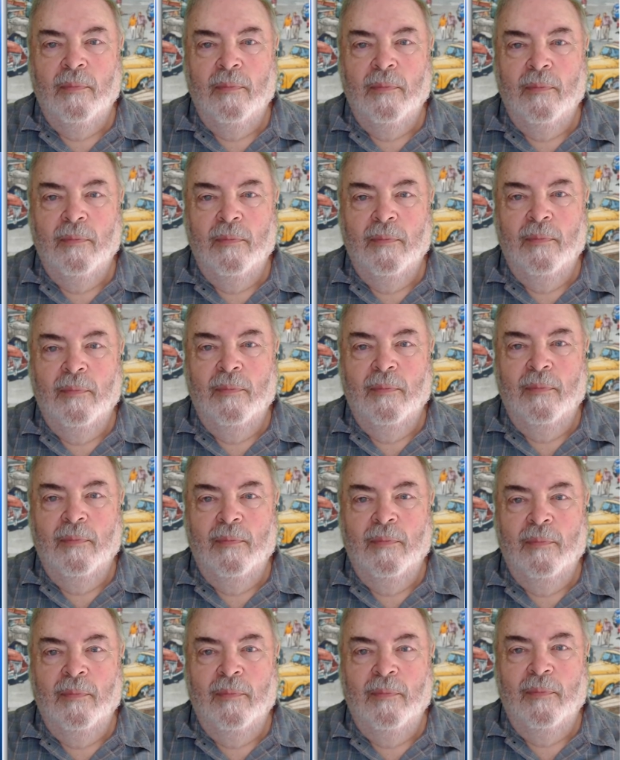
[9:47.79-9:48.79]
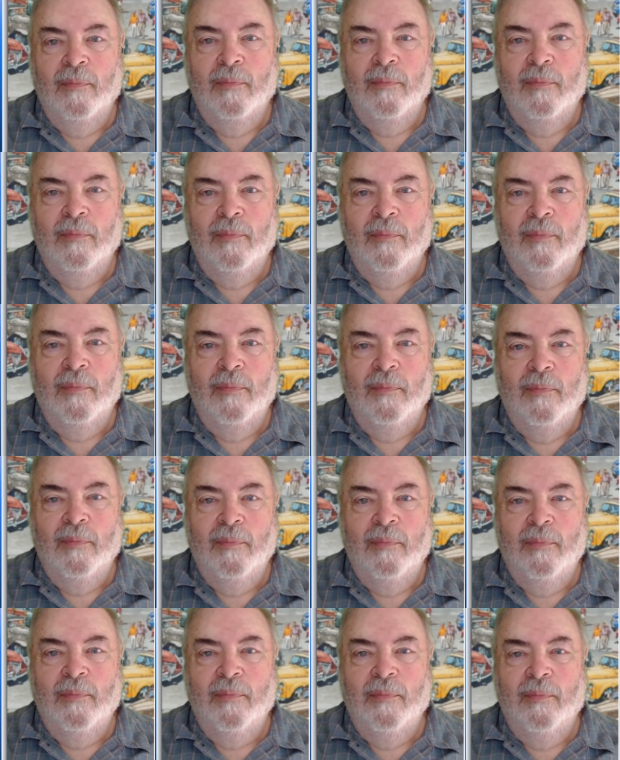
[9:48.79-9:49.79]

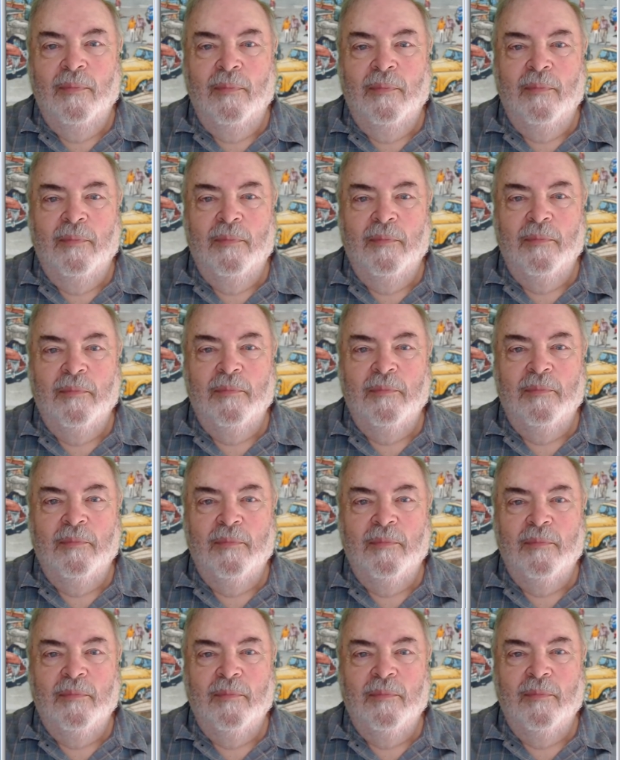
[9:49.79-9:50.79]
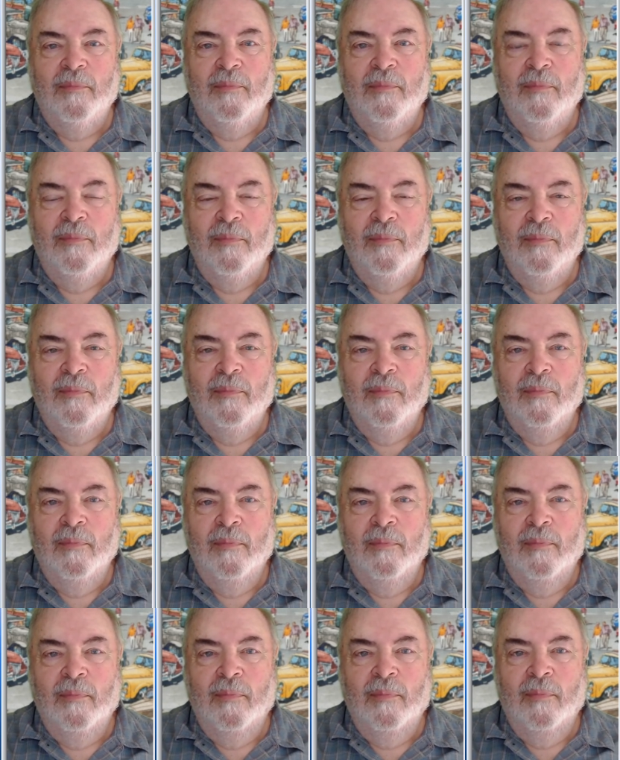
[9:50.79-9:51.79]

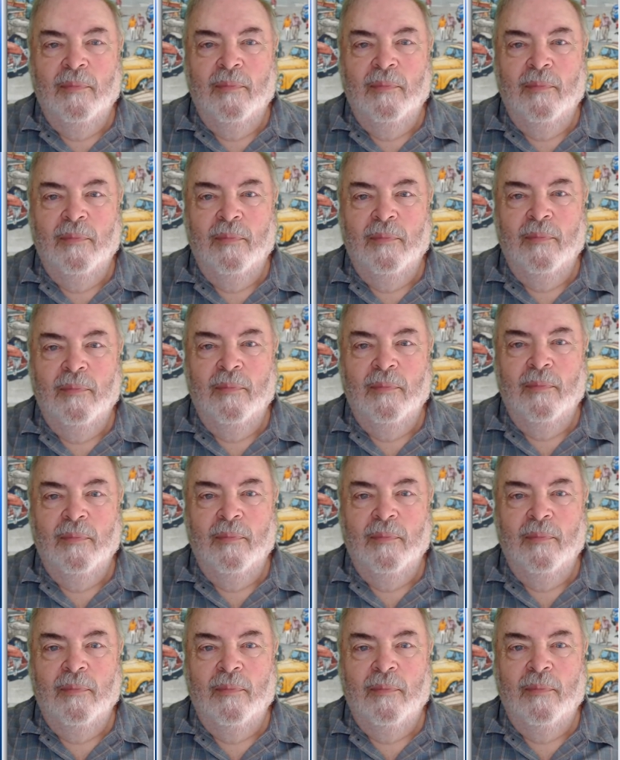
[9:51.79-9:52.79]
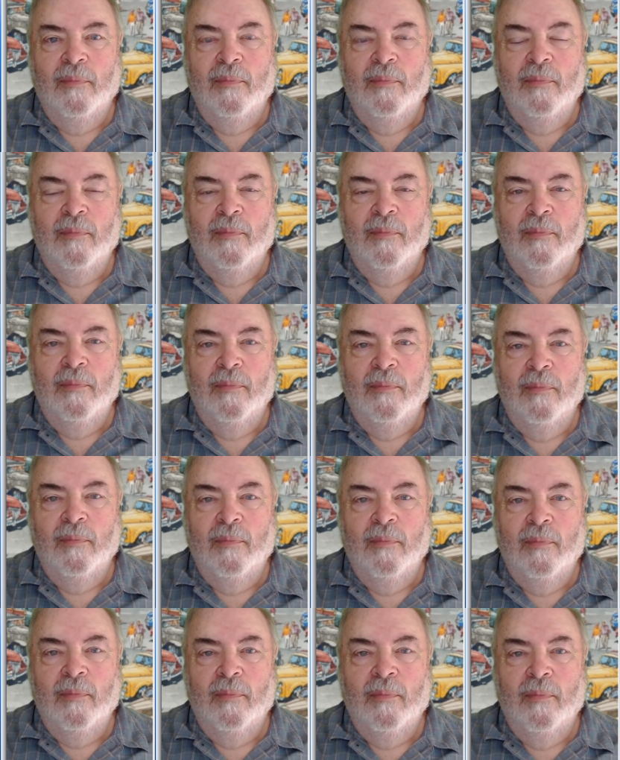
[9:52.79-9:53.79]

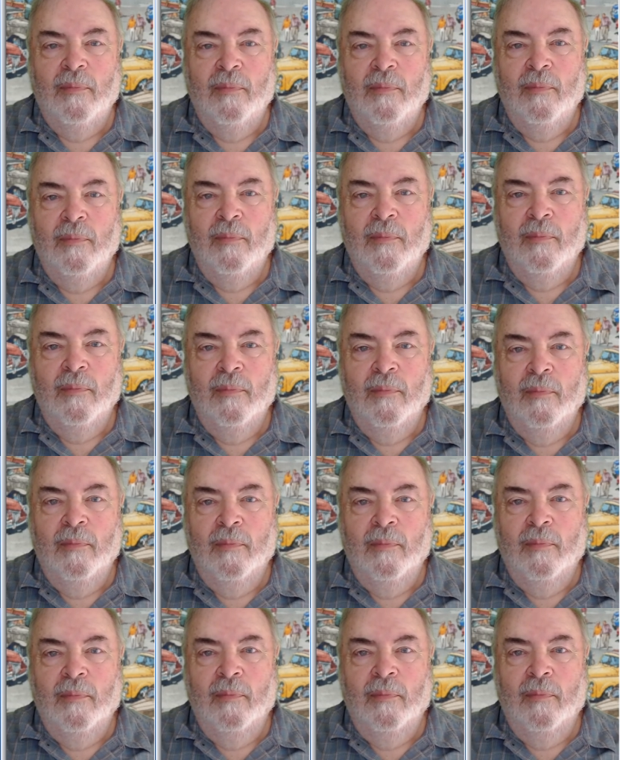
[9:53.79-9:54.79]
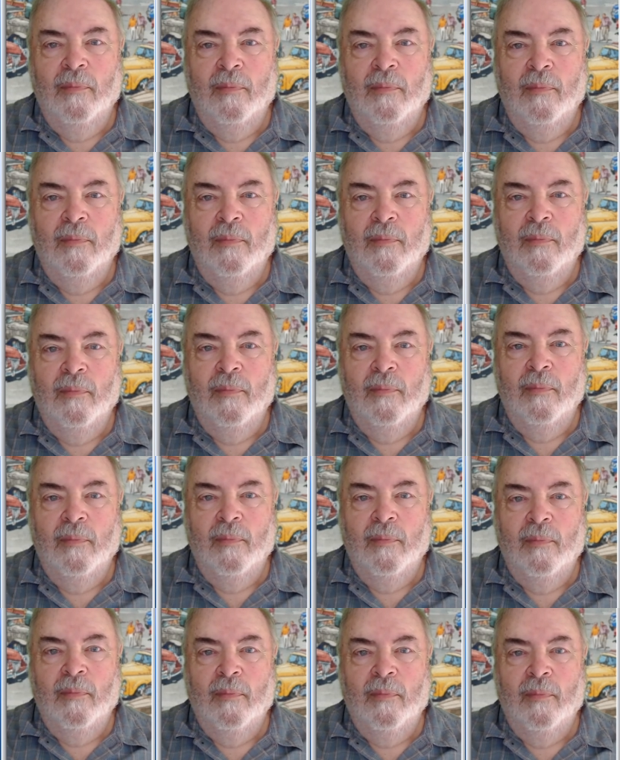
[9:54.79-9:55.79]
(silent)